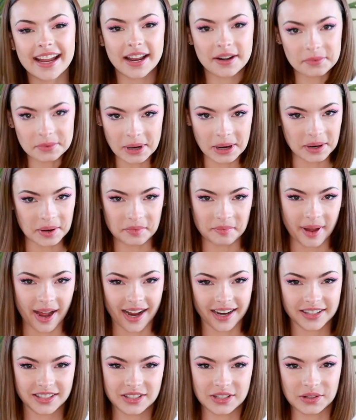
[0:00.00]
and welcome
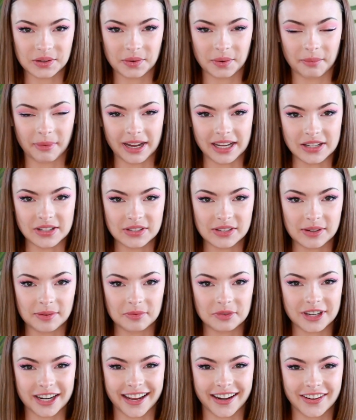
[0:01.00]
back to my YouTube
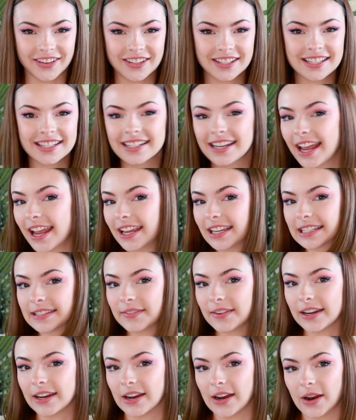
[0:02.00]
channel. Today's
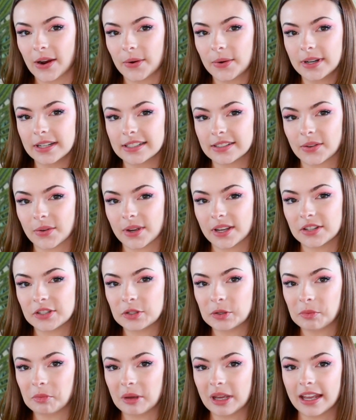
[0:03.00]
video is going
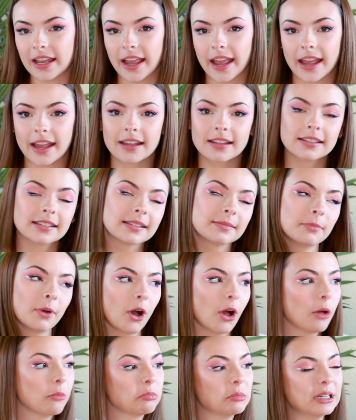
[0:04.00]
to be a
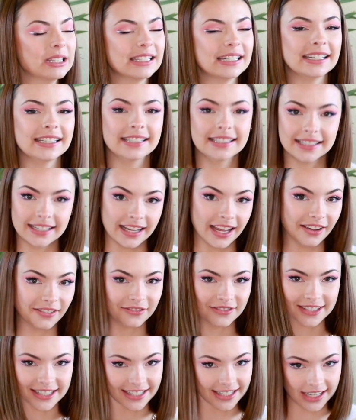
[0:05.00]
small business
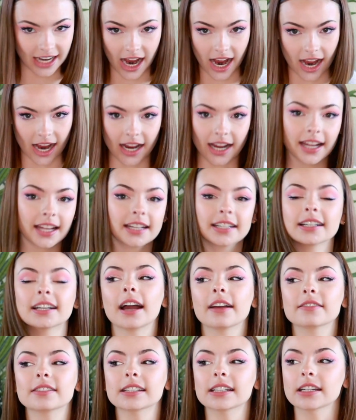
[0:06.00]
gift guide.
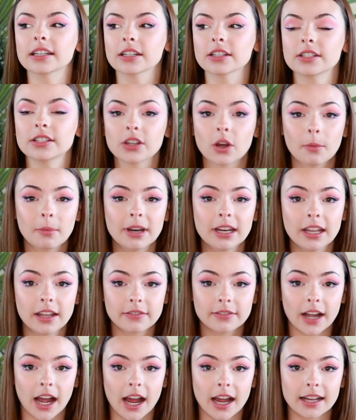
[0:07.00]
I've seen so many
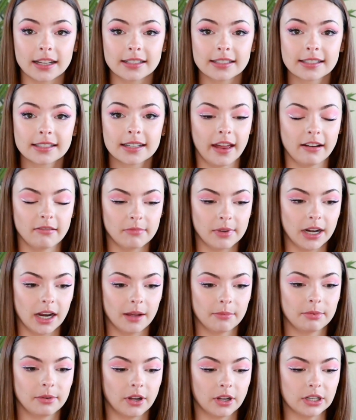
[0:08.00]
gift guides that have been
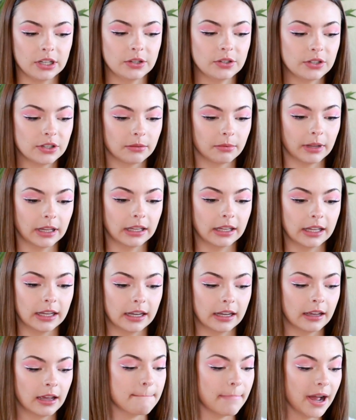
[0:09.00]
up on YouTube
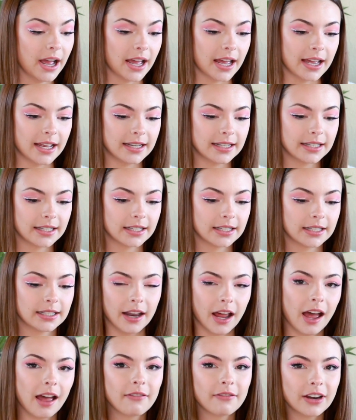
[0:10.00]
lately, but
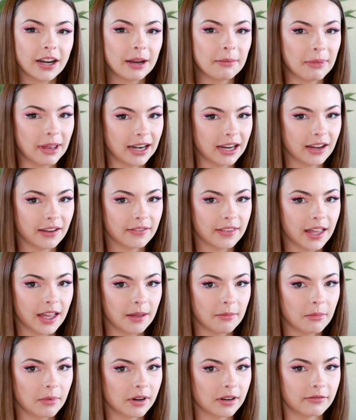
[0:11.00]
not very many of
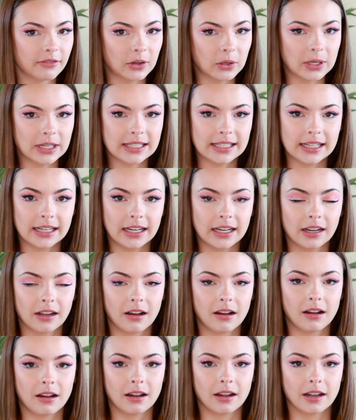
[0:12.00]
them are focusing
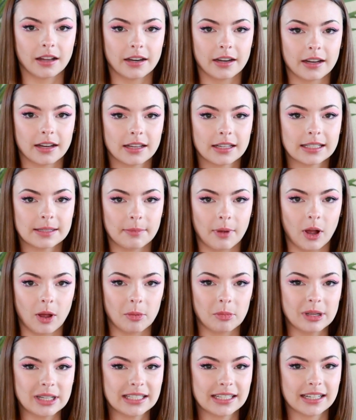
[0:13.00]
on small
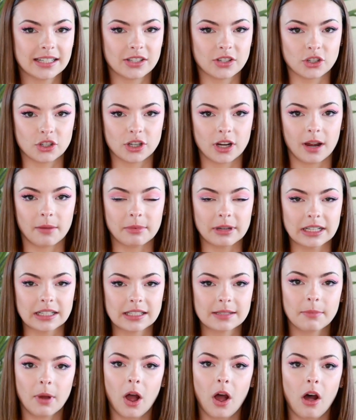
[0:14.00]
business or shopping
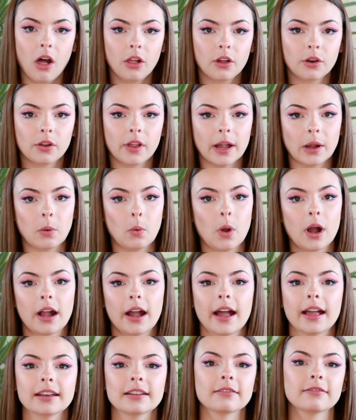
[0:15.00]
small or like what
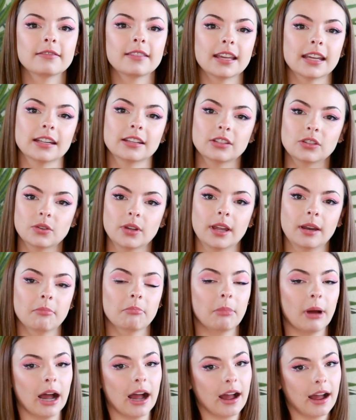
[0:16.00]
kind of things you can
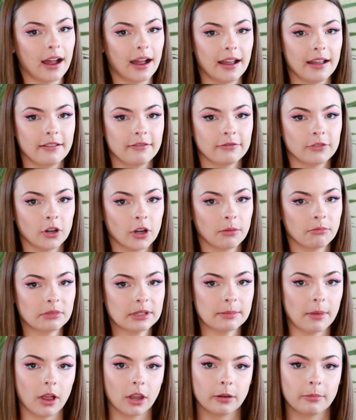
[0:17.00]
buy from
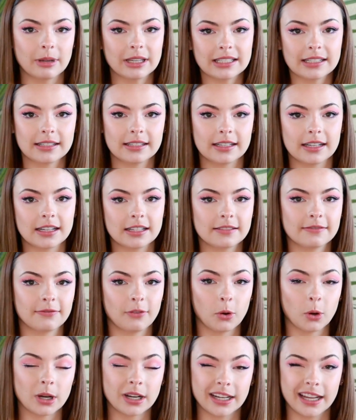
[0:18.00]
smaller businesses
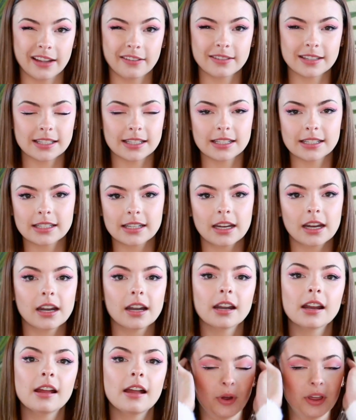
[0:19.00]
for gifts this
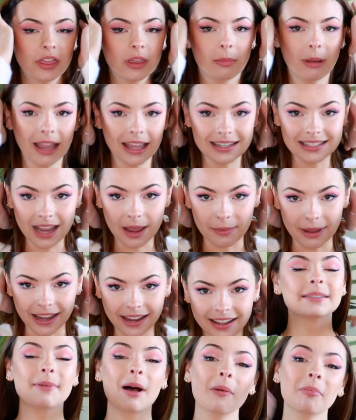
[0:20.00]
year. With the
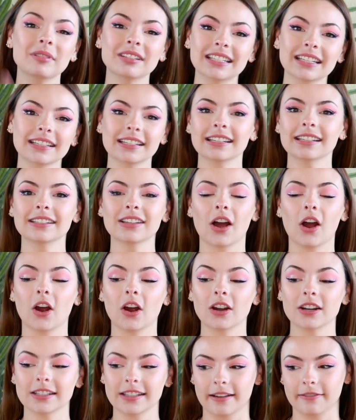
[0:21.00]
pandemic, small businesses
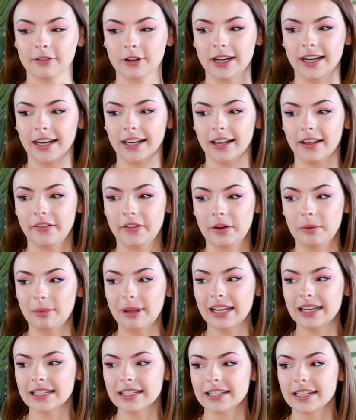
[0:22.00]
are suffering a little
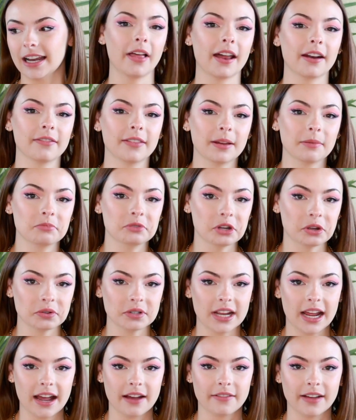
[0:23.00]
bit. A lot of them don't
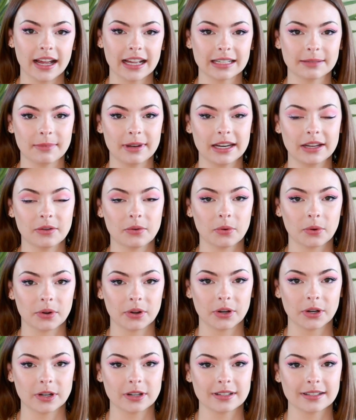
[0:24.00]
have as many
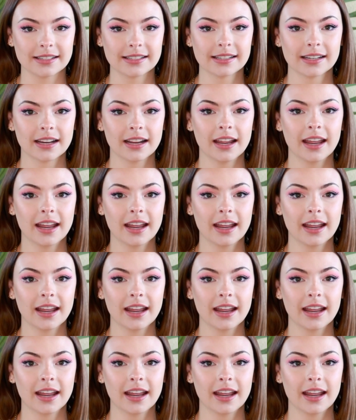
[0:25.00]
orders